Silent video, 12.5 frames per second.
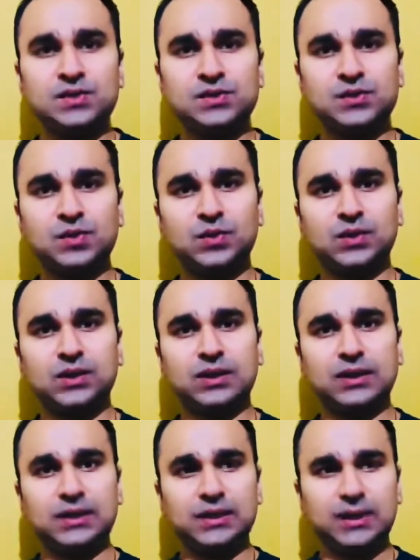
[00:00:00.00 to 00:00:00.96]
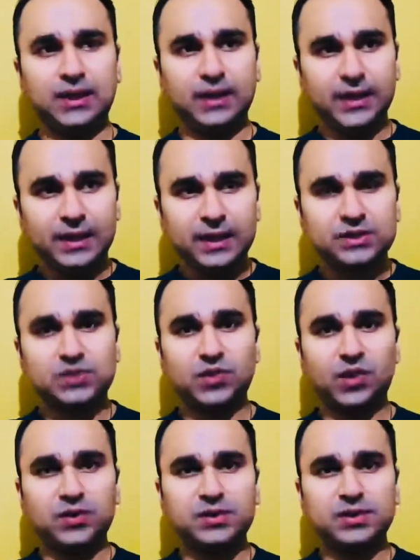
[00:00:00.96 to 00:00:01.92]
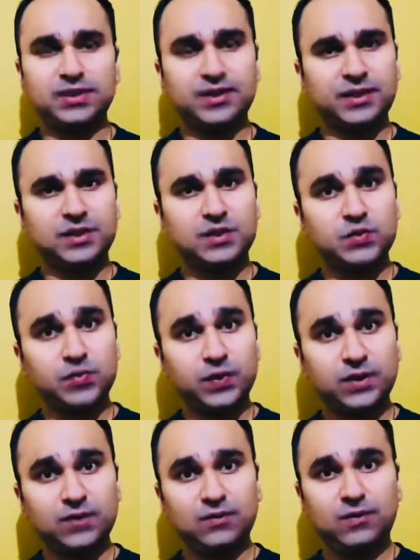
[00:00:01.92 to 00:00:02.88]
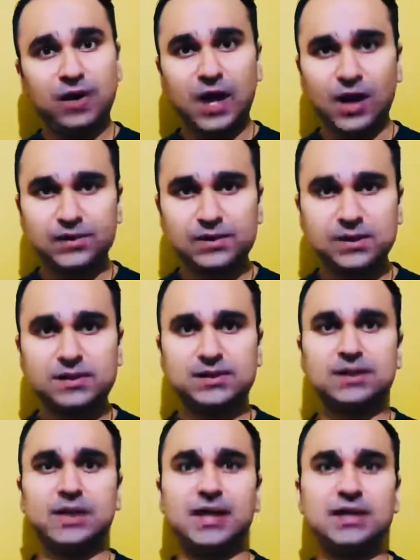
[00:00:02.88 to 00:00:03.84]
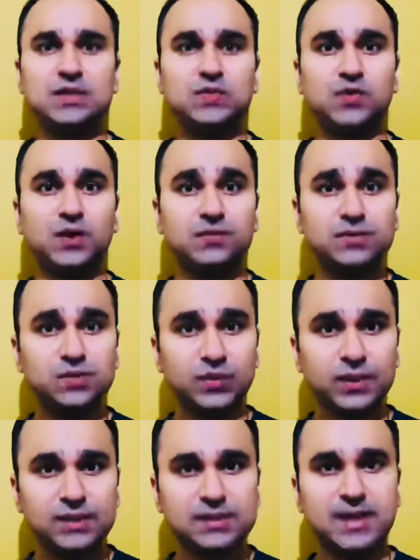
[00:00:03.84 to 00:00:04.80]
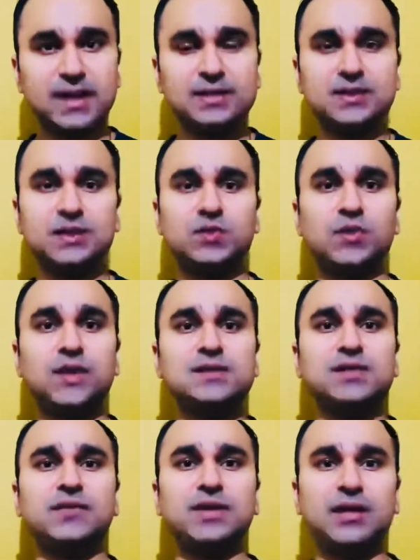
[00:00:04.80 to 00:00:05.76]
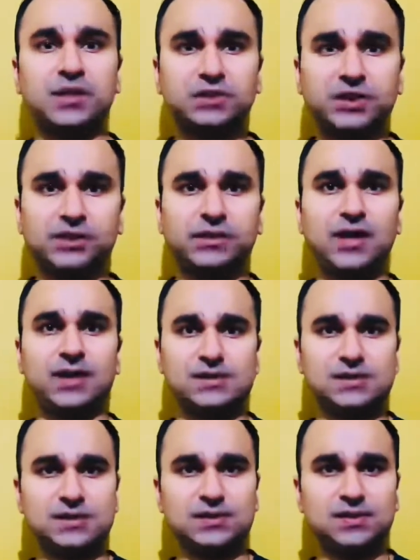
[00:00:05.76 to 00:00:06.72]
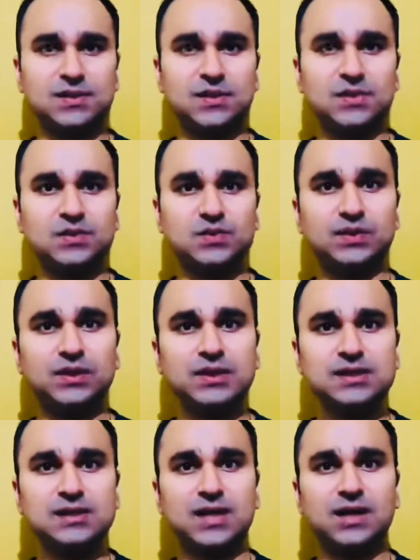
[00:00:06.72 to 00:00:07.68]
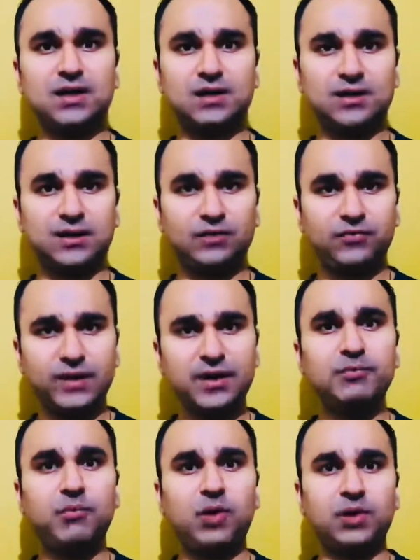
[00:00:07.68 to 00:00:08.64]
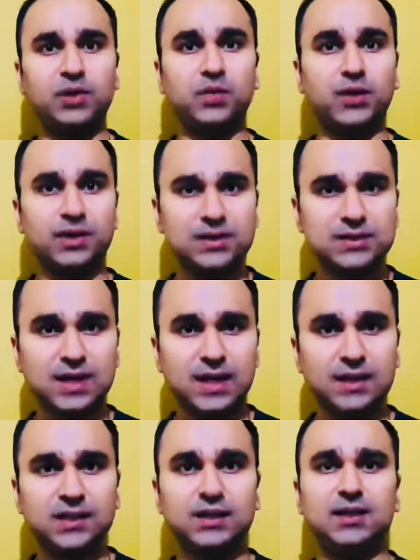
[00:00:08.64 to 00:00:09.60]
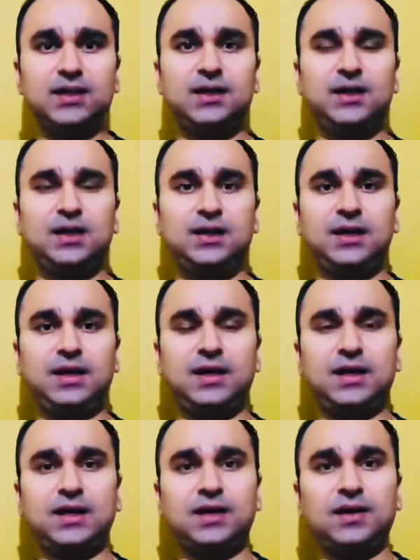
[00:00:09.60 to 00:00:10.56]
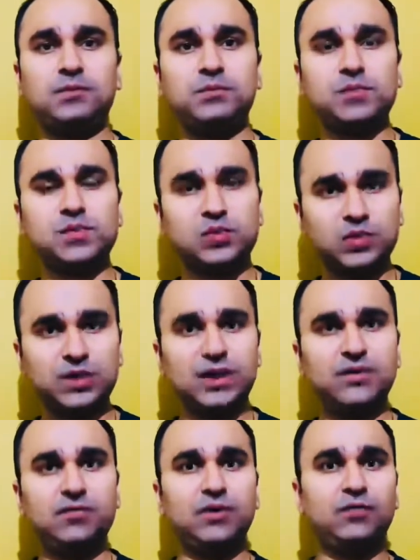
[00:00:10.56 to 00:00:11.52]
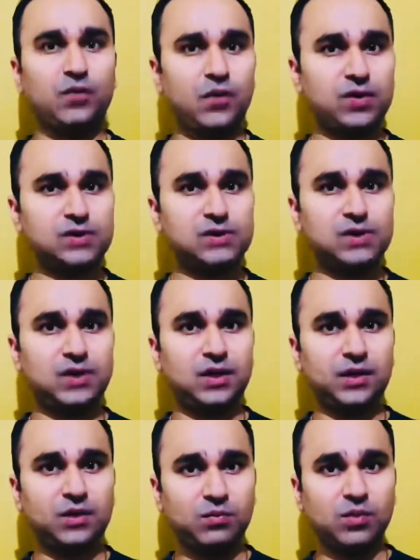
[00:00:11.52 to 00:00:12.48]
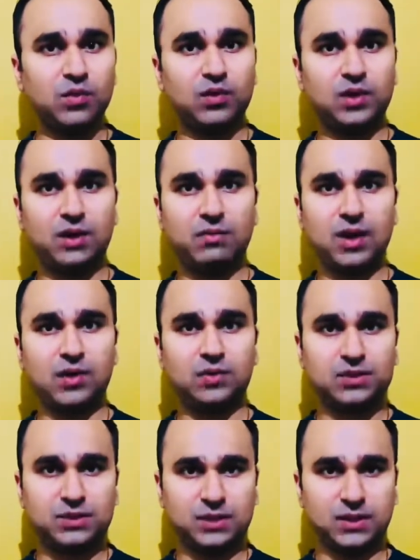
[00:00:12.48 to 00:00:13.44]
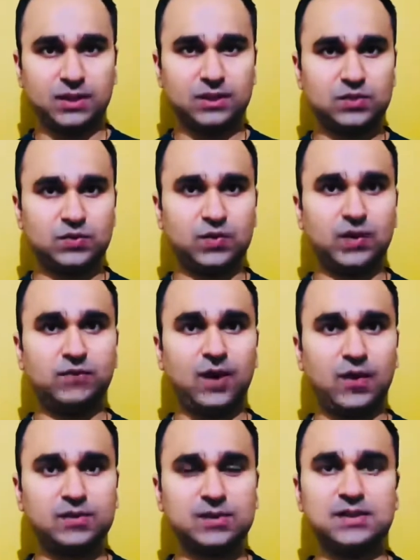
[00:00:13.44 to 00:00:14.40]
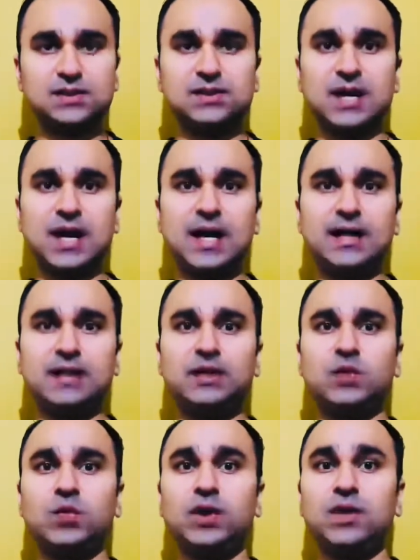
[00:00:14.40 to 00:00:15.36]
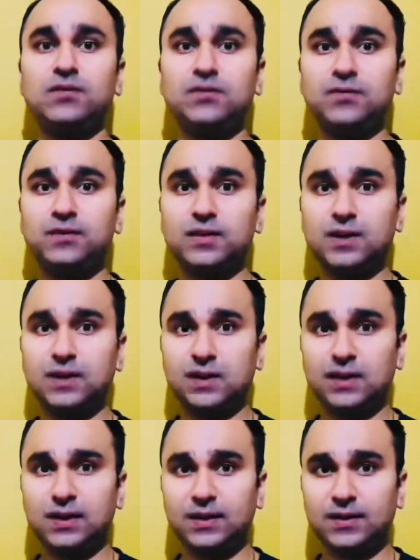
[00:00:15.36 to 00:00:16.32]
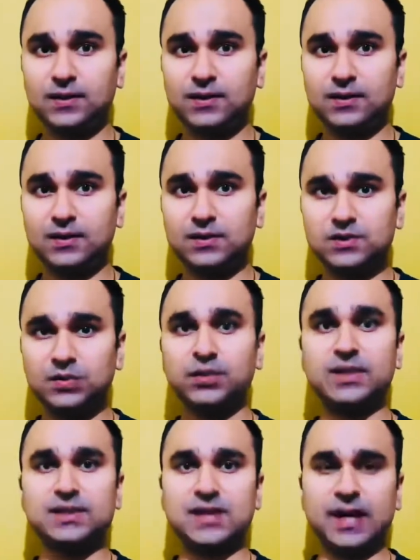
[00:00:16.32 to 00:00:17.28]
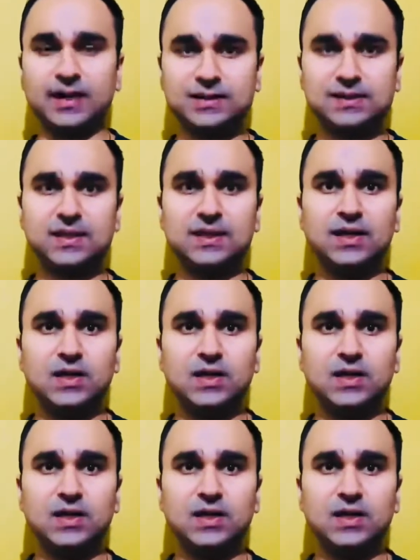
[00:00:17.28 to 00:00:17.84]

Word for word: so in astrology there are 12 houses and 12 zodiac signs and 27 nakshatras so these are uh, very important to understand. Uh, so today we'll focus, uh, you know, more about 12 houses and 12 zodiac signs.